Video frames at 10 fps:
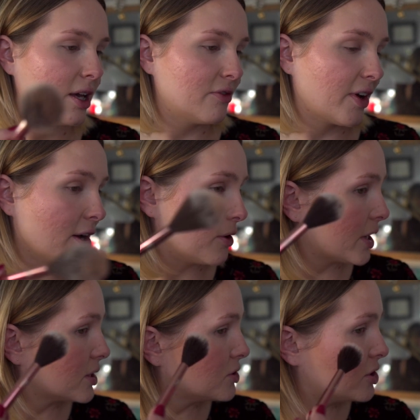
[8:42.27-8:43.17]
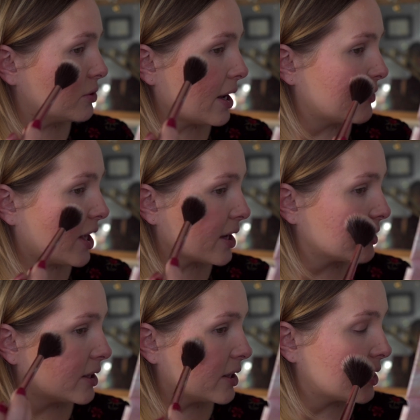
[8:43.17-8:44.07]
If I go in too
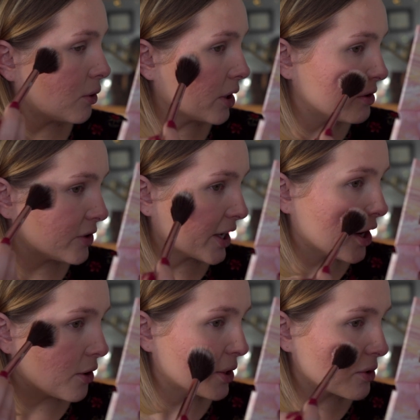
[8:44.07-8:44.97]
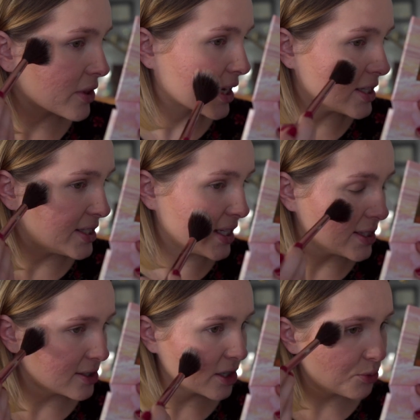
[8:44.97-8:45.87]
heavy-handed, or if I go in with like a
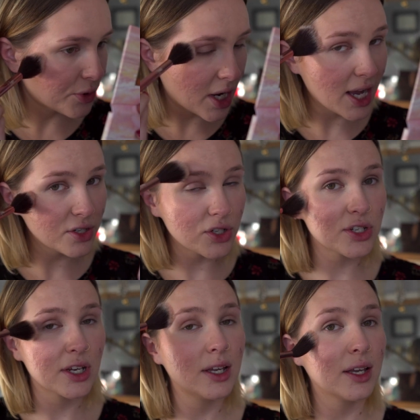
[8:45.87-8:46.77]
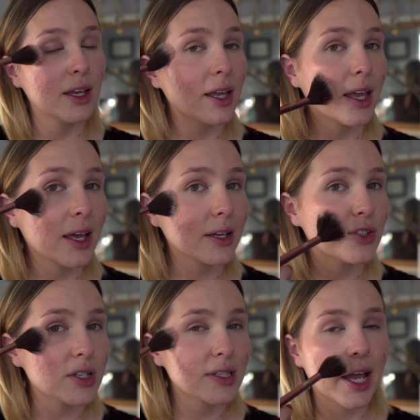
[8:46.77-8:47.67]
denser brush, it
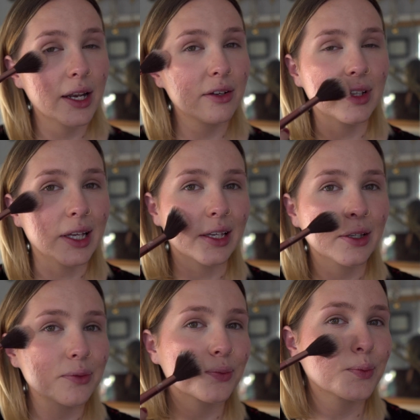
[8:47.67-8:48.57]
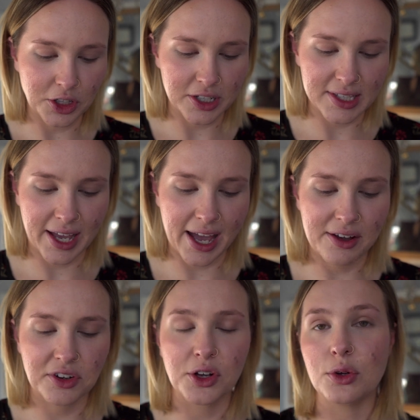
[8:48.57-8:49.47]
just kind of like looks like I
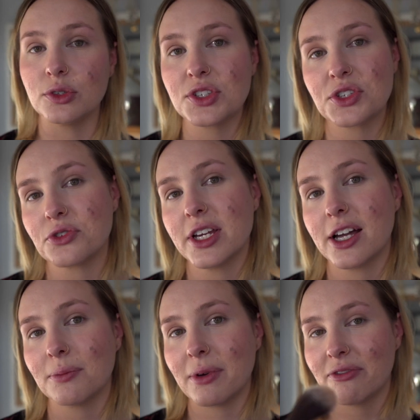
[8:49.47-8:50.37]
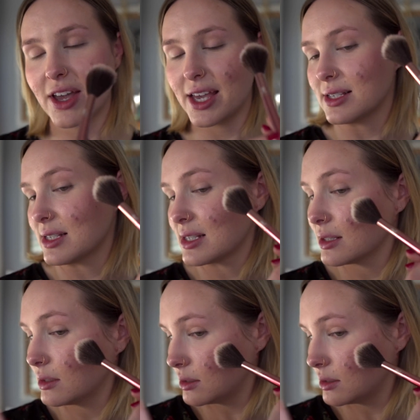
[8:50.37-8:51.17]
have a gold streak on my face.